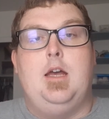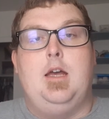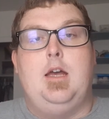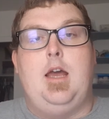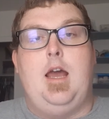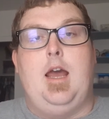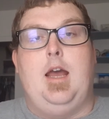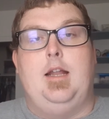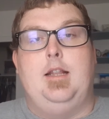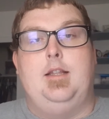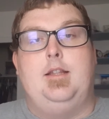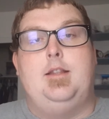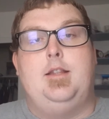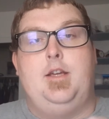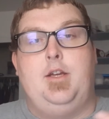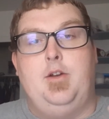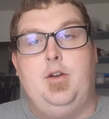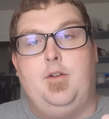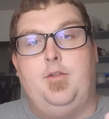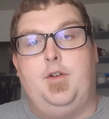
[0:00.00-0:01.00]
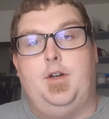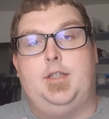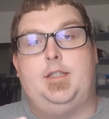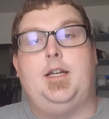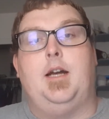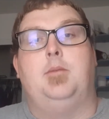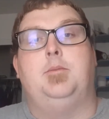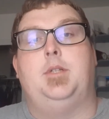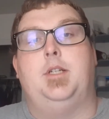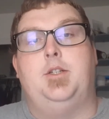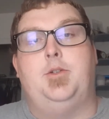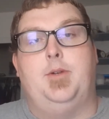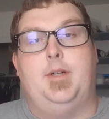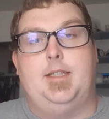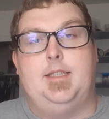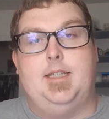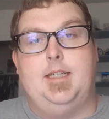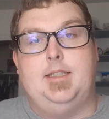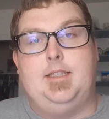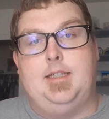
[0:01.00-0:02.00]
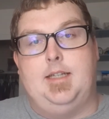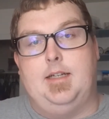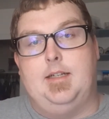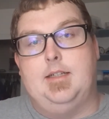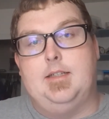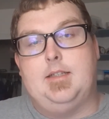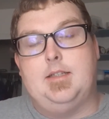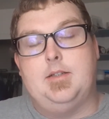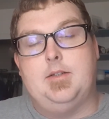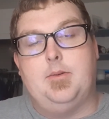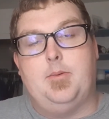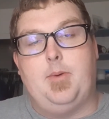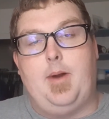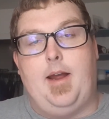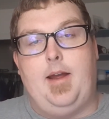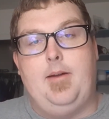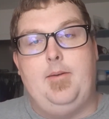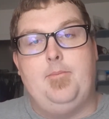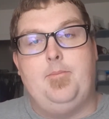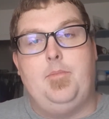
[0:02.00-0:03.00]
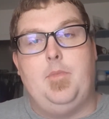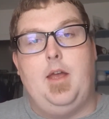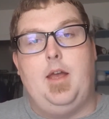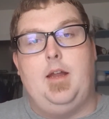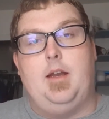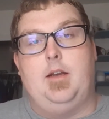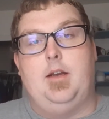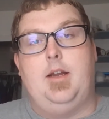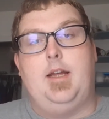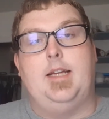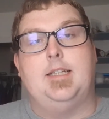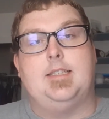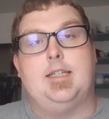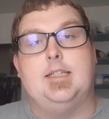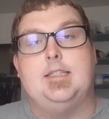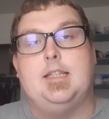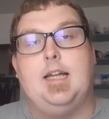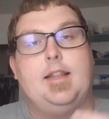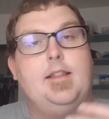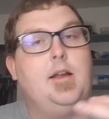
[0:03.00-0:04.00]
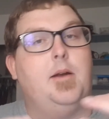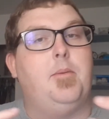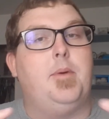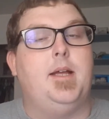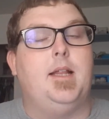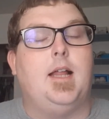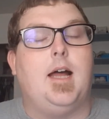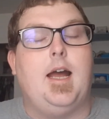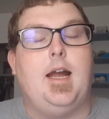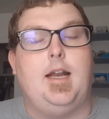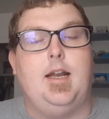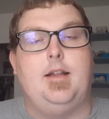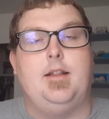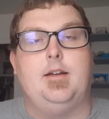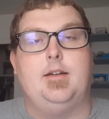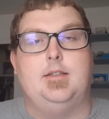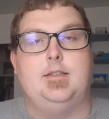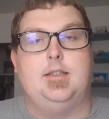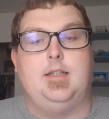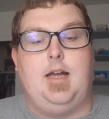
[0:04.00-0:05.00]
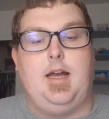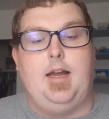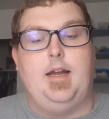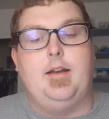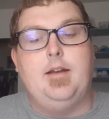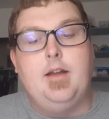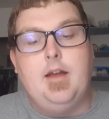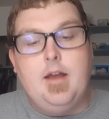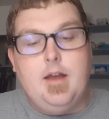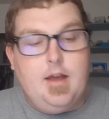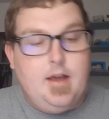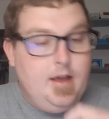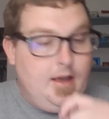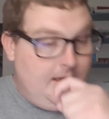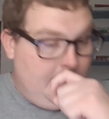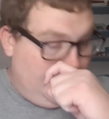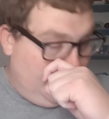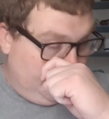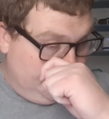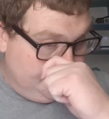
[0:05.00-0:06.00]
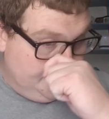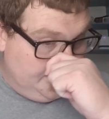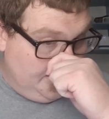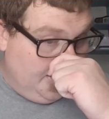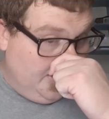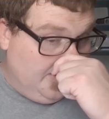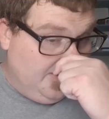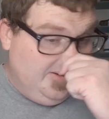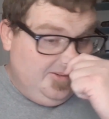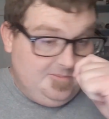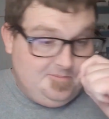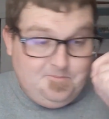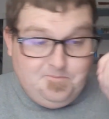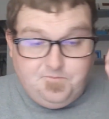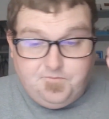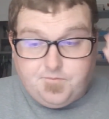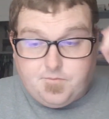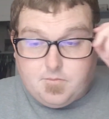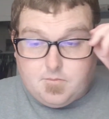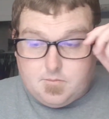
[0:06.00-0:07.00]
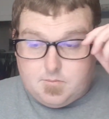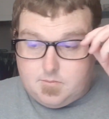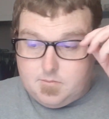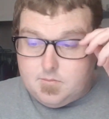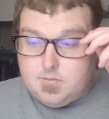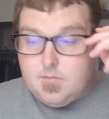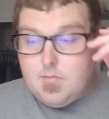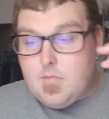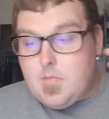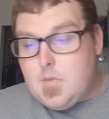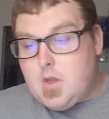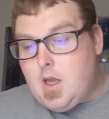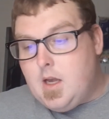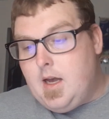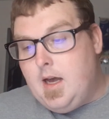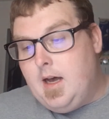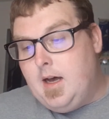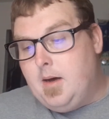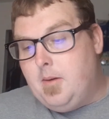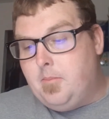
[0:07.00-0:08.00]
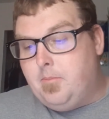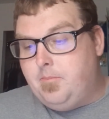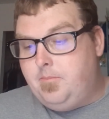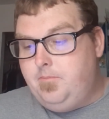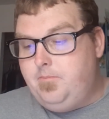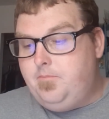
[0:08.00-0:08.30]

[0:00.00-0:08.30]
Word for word: and the universe comes into existence, right? And he says, "Let there be light," and there's light. And so, um,